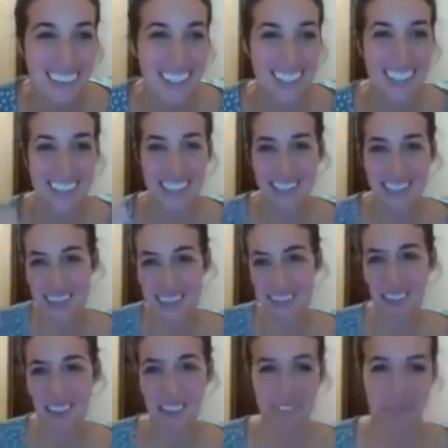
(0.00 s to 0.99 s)
All right,
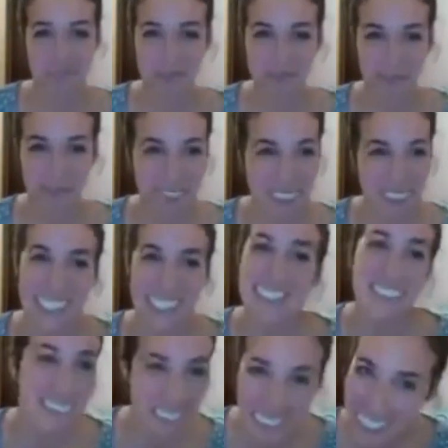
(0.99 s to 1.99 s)
so
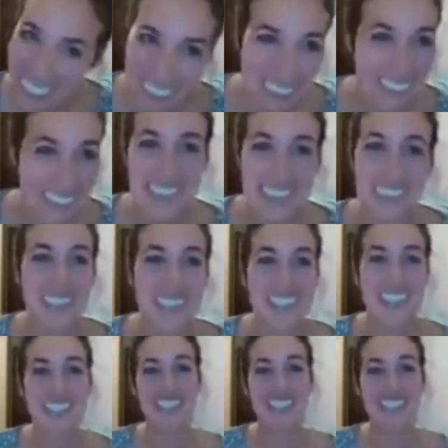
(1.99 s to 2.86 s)
yeah, we have this